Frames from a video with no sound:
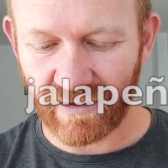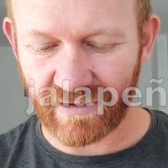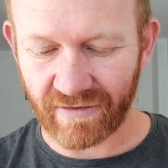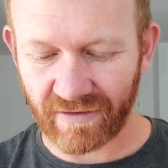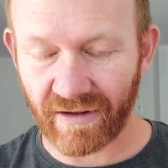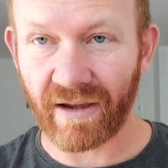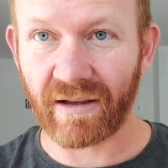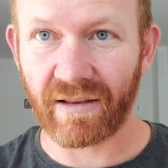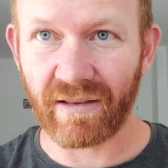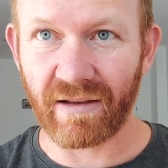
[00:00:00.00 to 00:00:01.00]
just
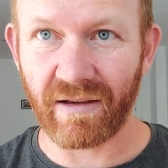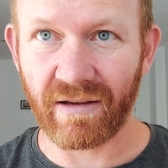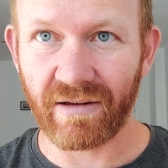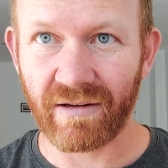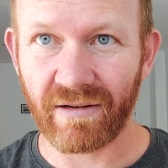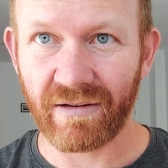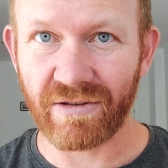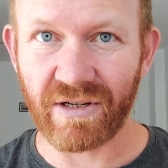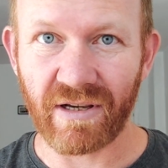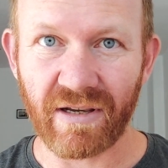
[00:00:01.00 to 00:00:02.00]
like the
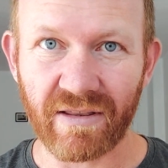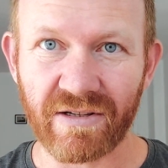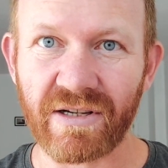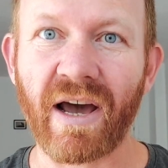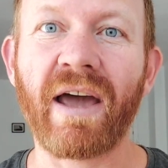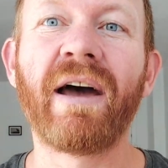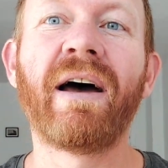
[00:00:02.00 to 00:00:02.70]
GE and the GI.